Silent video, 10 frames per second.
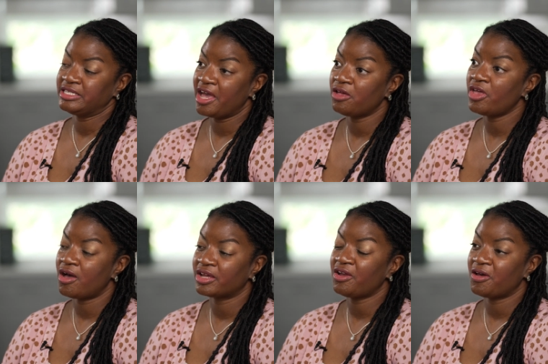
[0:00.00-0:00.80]
Tell the
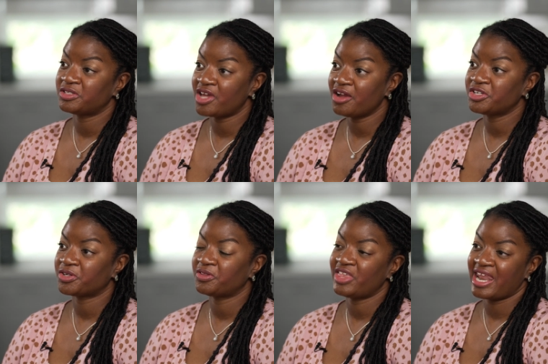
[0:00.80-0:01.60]
on-call
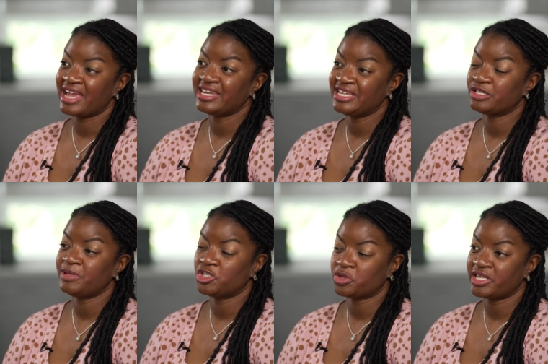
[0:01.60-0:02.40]
doctor that I need to
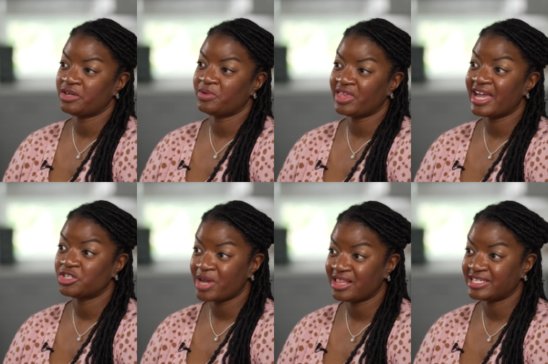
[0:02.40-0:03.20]
be treated with
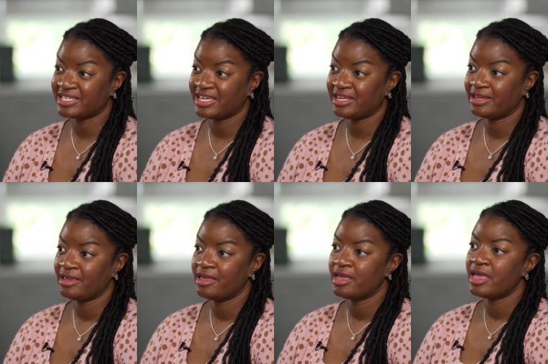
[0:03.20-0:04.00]
hydralazine.
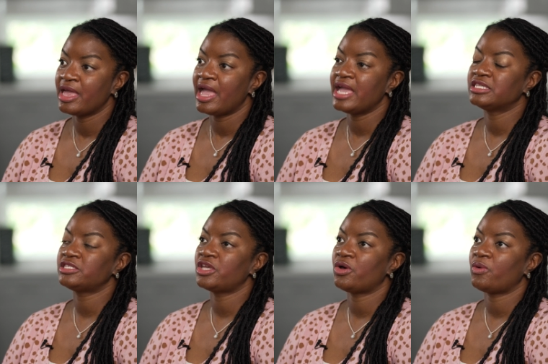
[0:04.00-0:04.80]
And
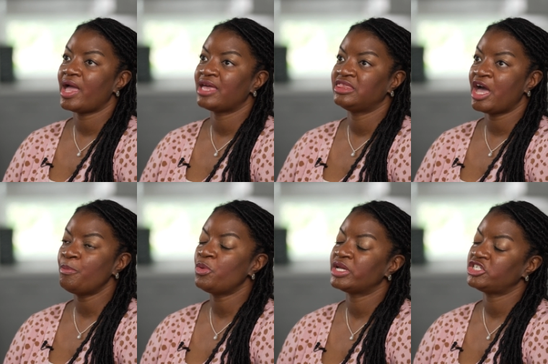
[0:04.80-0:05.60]
so at
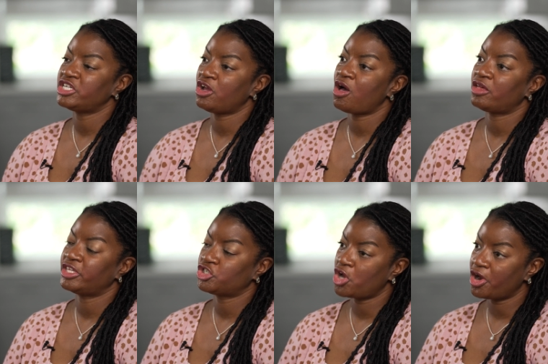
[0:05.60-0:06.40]
that point she called
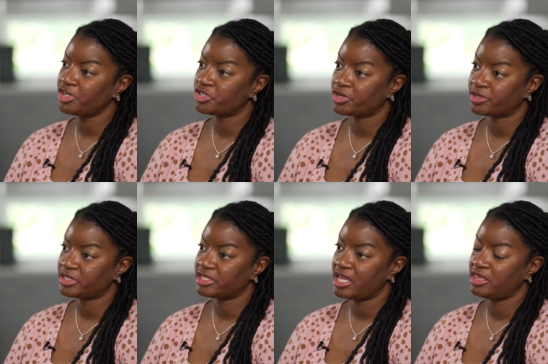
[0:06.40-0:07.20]
the charge
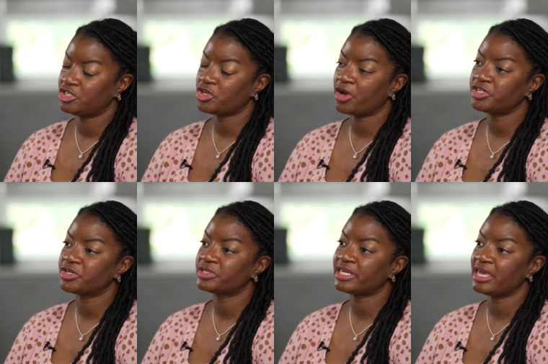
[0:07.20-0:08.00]
nurse, and the charge
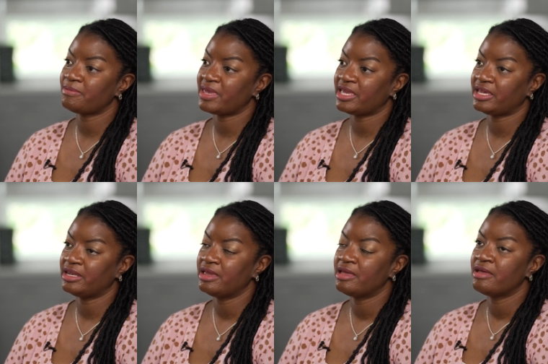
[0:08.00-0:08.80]
nurse came
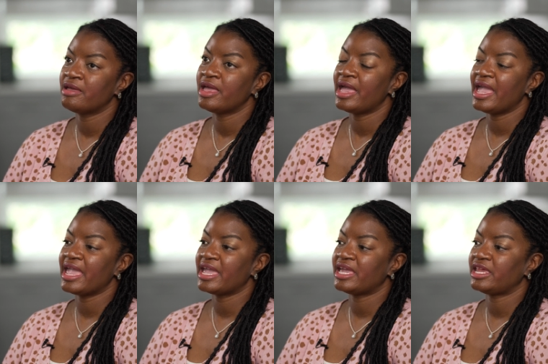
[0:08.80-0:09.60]
in.
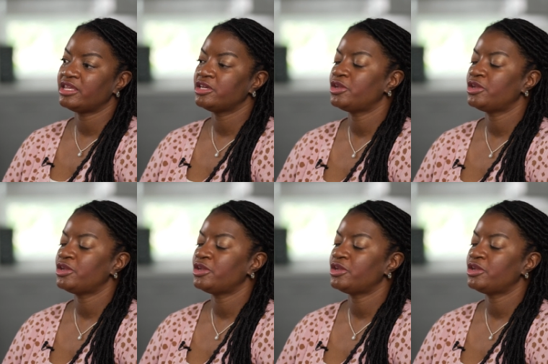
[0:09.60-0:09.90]
And,